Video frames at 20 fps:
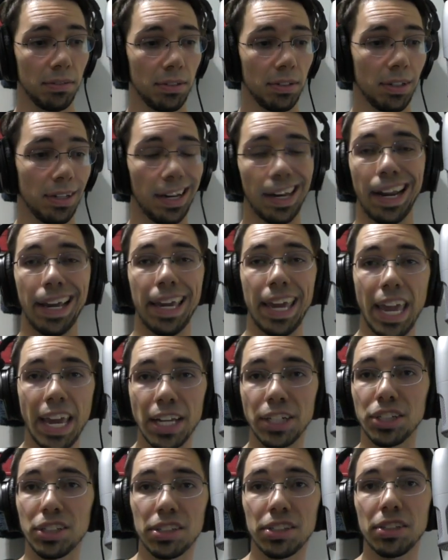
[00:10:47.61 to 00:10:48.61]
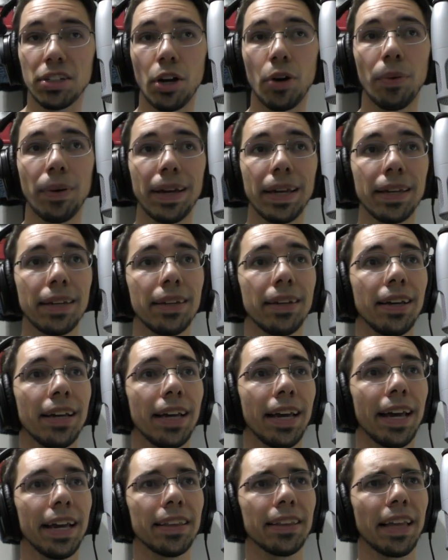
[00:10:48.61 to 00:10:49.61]
And I can't just go in
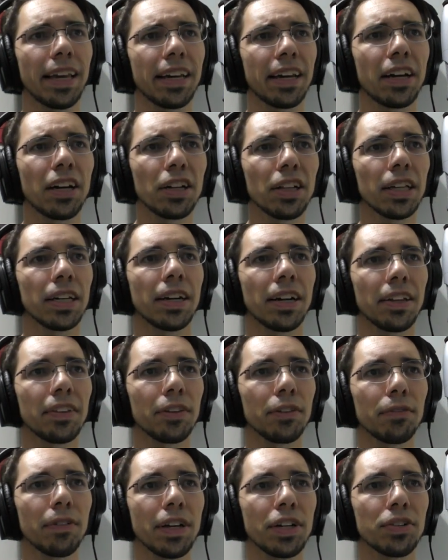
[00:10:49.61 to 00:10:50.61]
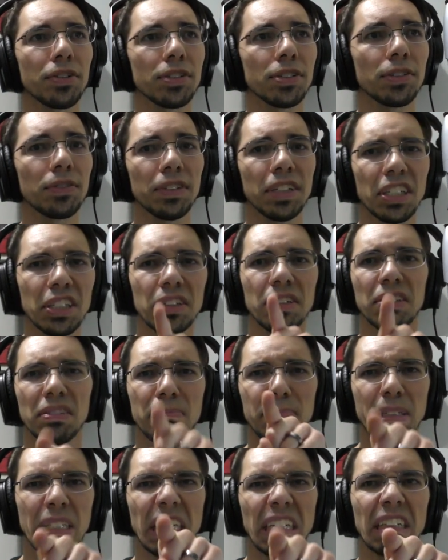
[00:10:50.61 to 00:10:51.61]
and like click on the Ventris over here and
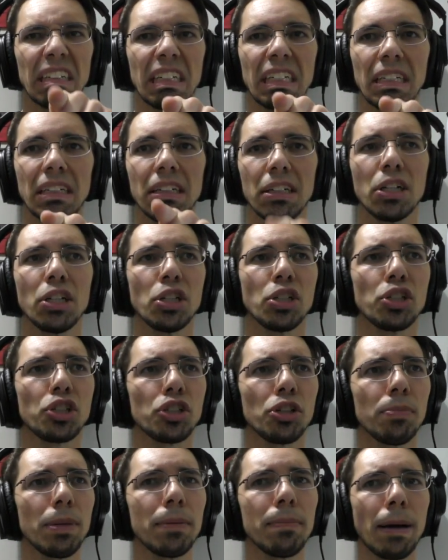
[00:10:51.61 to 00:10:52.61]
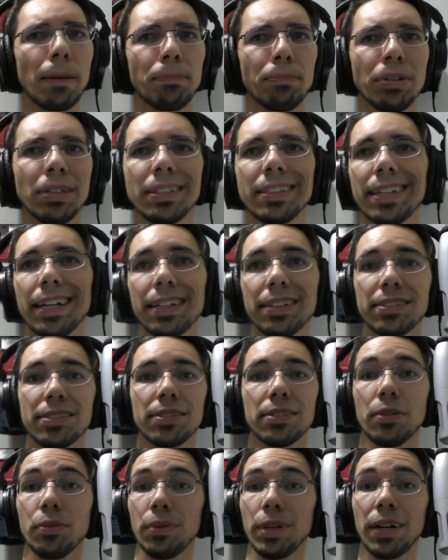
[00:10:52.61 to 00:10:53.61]
be like, hey, show me my presets.
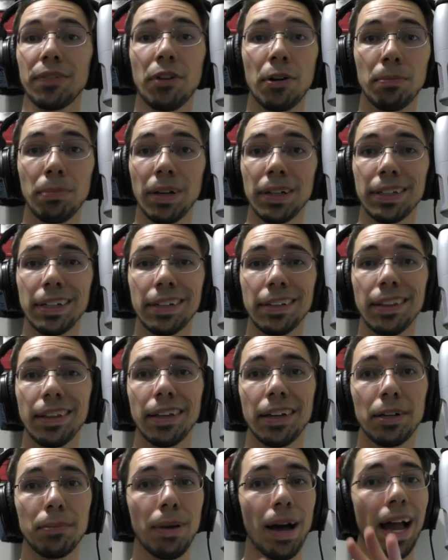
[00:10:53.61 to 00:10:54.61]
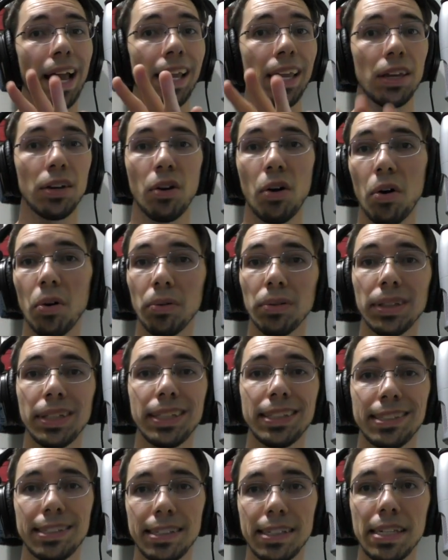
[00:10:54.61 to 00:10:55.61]
Whenever I'm plugged into the hub, I can only
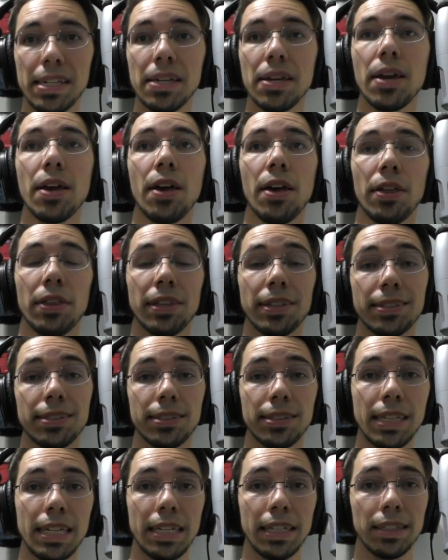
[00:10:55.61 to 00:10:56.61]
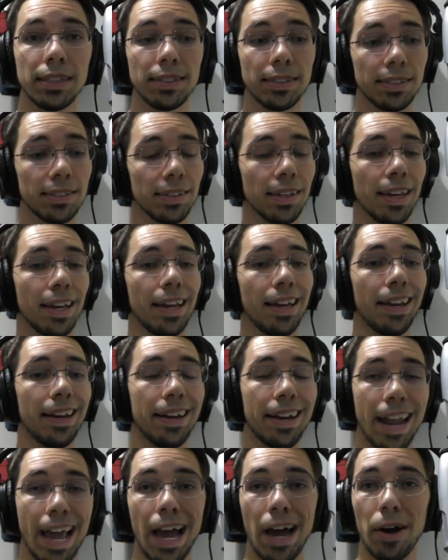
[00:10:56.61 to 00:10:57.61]
see the scenes.
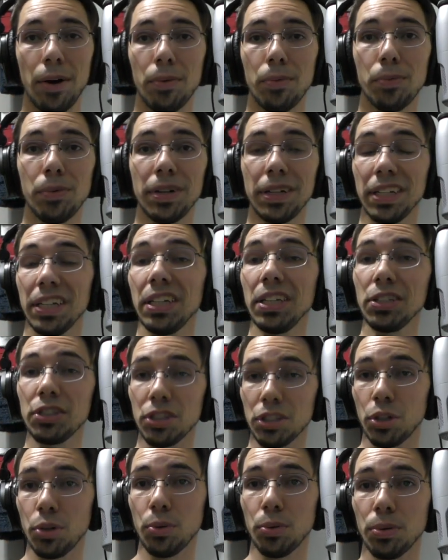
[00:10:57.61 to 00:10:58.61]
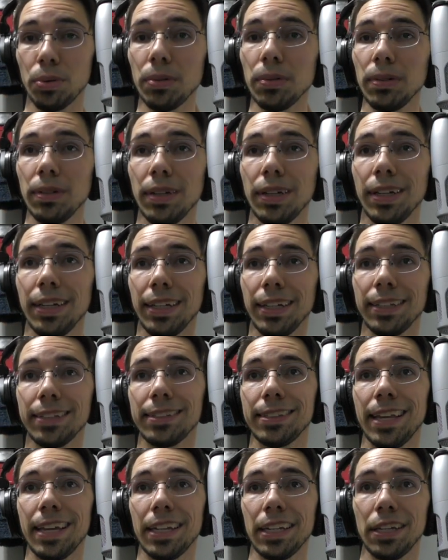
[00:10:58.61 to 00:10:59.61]
Now, what is cool is
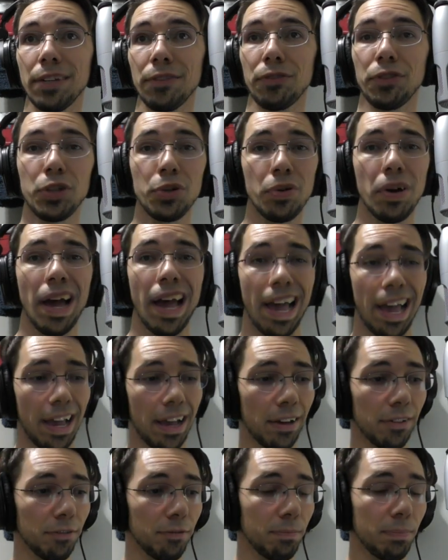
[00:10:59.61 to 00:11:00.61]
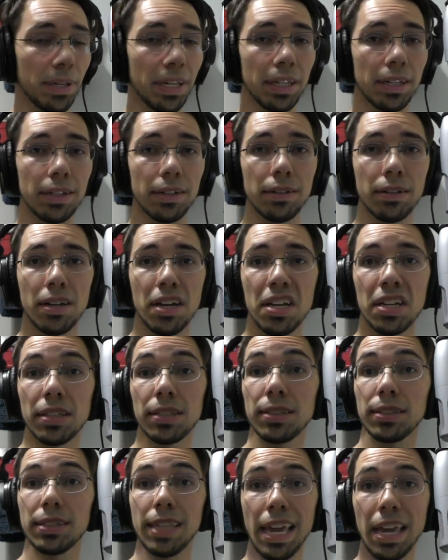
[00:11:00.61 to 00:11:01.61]
that if you have been
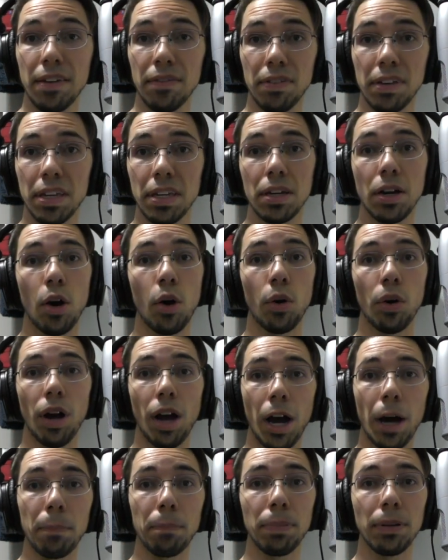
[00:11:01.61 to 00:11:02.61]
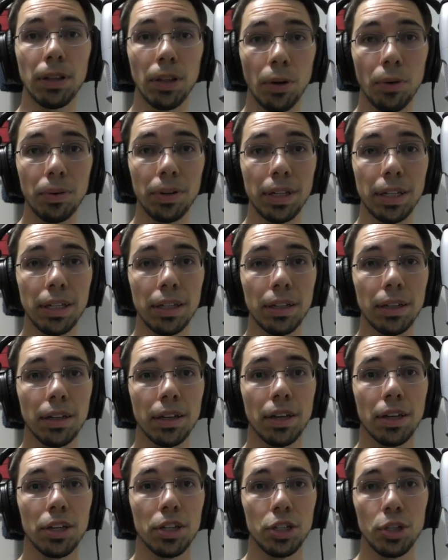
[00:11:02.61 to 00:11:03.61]
saving or uploading
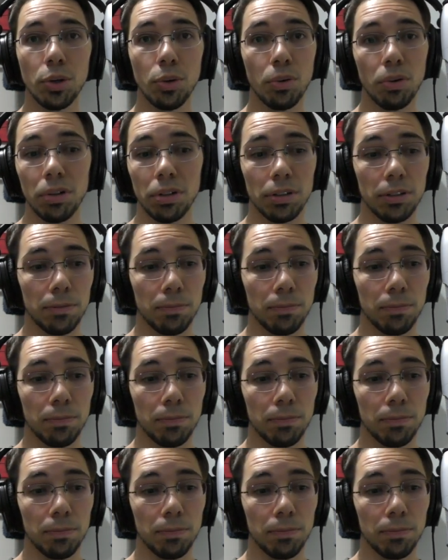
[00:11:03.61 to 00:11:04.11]
your